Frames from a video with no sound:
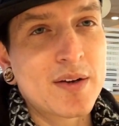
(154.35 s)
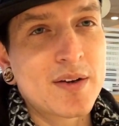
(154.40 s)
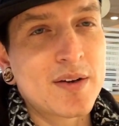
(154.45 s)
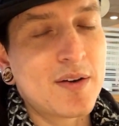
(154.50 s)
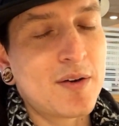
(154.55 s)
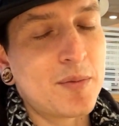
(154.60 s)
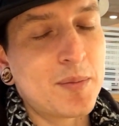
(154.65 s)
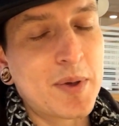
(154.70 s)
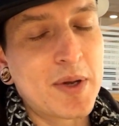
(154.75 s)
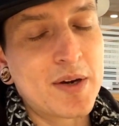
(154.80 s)

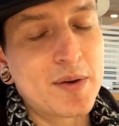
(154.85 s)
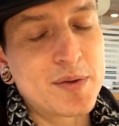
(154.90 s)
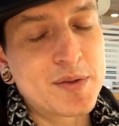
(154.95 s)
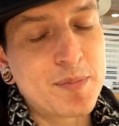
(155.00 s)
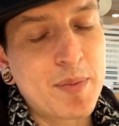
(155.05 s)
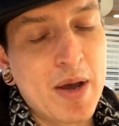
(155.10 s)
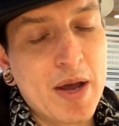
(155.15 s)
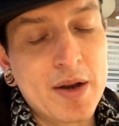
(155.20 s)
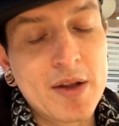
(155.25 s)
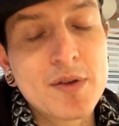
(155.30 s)
Oh man, it was
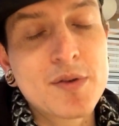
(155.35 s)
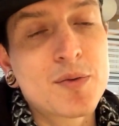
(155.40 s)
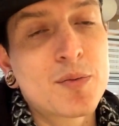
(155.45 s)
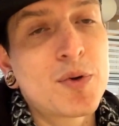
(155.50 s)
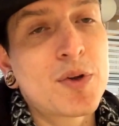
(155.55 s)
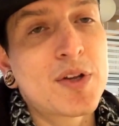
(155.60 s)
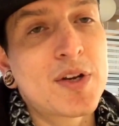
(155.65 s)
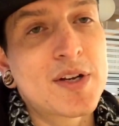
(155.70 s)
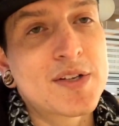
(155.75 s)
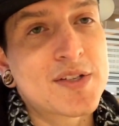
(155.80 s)
bad. He was a
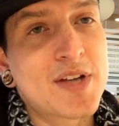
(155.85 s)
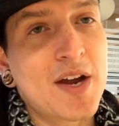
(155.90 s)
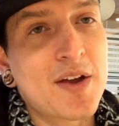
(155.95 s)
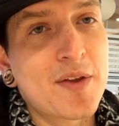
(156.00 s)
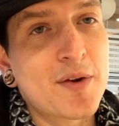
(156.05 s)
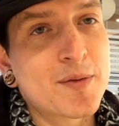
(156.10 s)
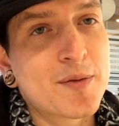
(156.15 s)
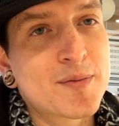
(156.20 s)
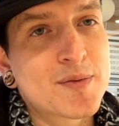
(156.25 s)
really nice guy though.